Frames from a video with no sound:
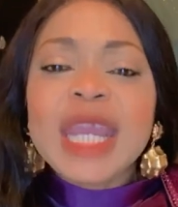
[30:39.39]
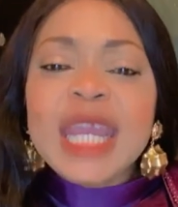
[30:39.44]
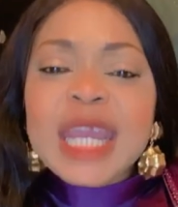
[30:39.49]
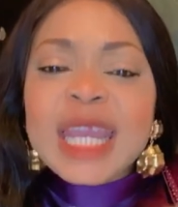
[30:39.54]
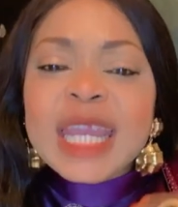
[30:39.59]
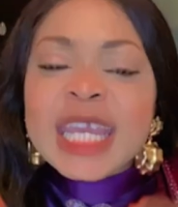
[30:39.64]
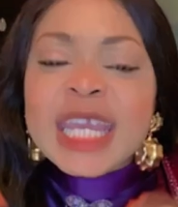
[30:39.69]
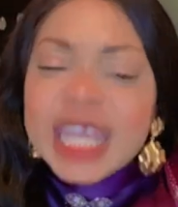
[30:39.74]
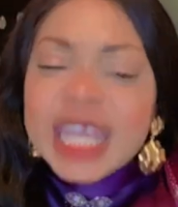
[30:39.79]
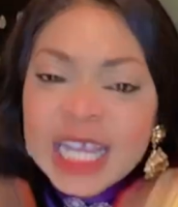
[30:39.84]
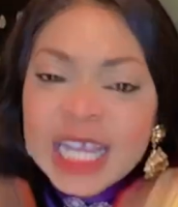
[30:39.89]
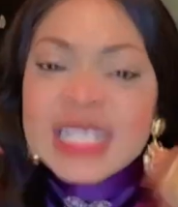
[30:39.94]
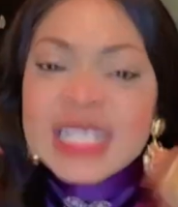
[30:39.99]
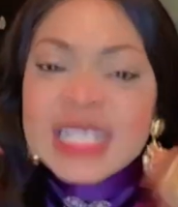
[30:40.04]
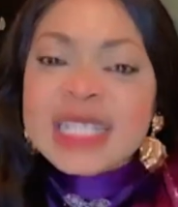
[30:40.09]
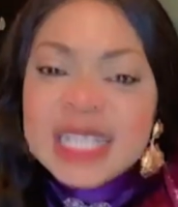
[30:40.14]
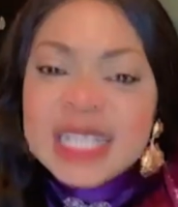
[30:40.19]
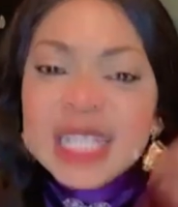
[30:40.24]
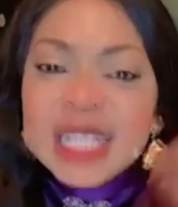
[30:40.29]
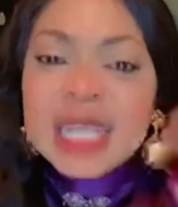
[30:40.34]
it
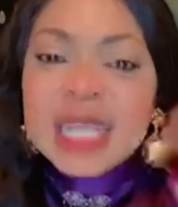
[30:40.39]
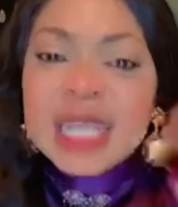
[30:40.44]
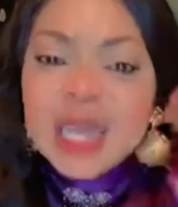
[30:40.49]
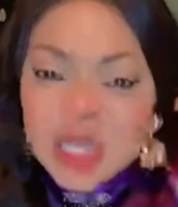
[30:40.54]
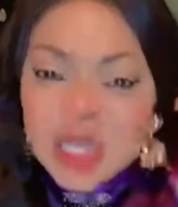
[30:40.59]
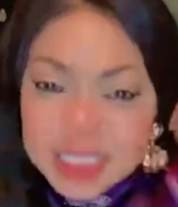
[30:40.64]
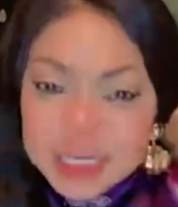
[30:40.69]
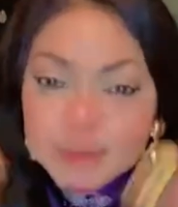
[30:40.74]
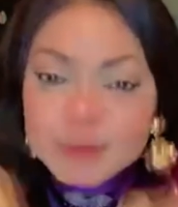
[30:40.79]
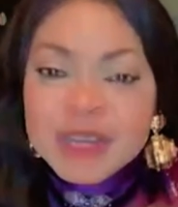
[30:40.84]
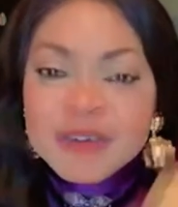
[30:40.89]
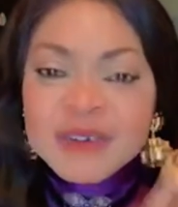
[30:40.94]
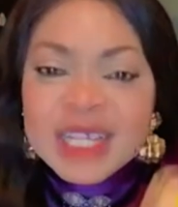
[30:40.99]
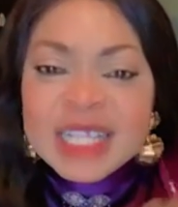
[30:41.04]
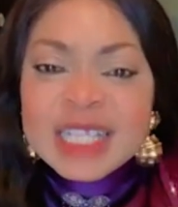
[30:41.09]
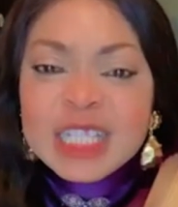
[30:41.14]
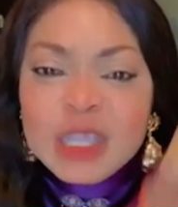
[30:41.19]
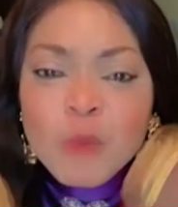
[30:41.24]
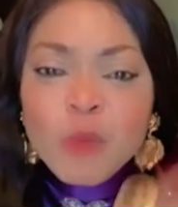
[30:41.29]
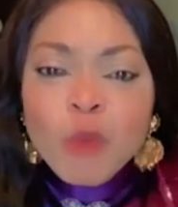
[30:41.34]
kills the
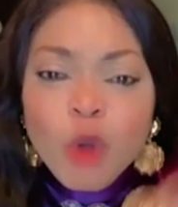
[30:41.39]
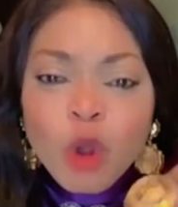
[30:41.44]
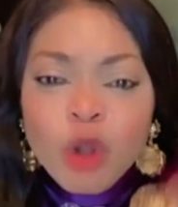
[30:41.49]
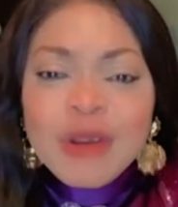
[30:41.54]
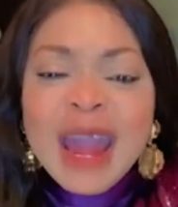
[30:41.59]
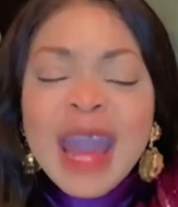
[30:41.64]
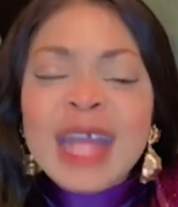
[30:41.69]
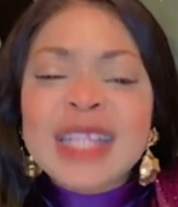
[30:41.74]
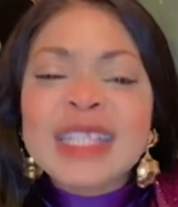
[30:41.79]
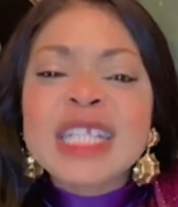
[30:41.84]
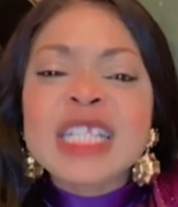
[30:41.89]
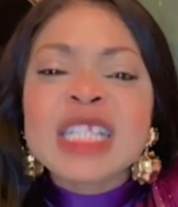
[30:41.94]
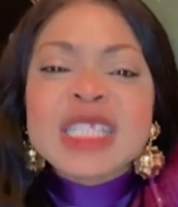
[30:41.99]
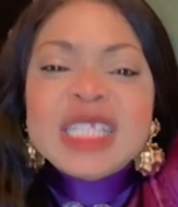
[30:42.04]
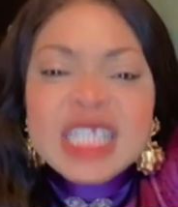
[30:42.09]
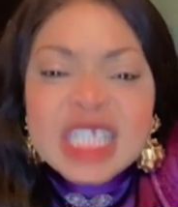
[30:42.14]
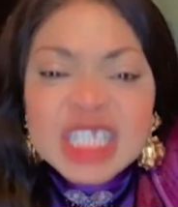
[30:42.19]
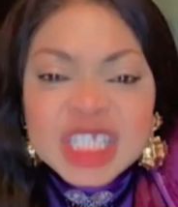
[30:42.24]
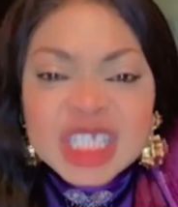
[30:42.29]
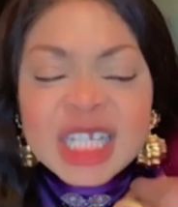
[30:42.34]
spirit, the morale, the
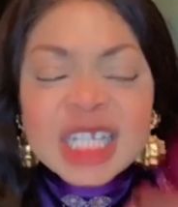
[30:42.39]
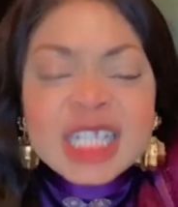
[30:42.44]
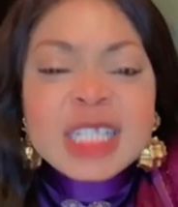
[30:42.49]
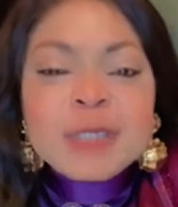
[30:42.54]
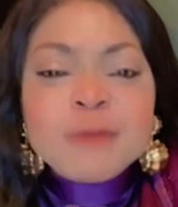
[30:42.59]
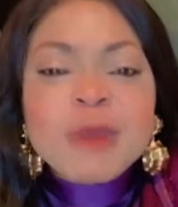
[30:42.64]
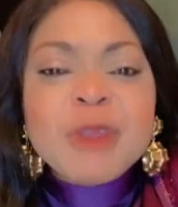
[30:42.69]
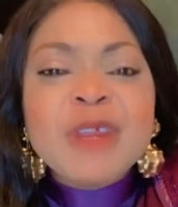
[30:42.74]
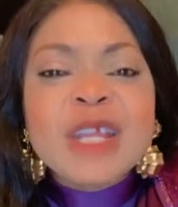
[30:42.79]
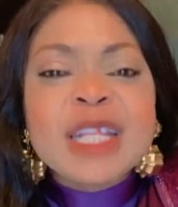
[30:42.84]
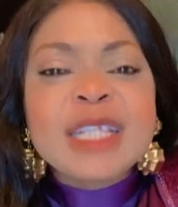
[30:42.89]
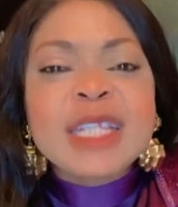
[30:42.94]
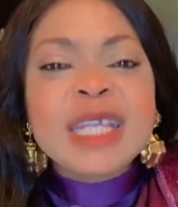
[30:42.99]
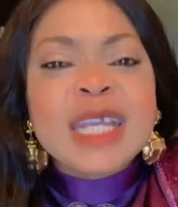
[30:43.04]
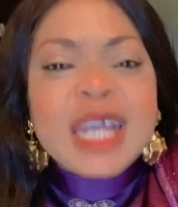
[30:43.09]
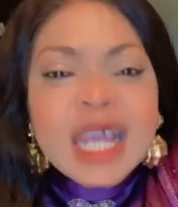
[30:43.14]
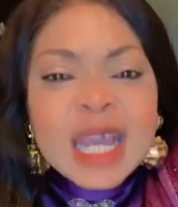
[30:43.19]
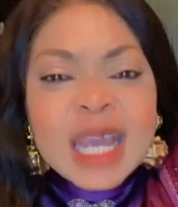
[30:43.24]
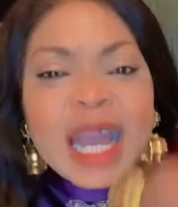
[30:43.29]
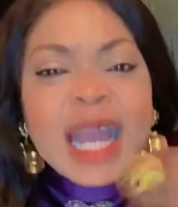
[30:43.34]
teaching spirit,
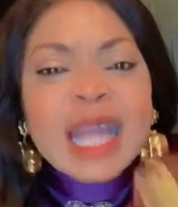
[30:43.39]
the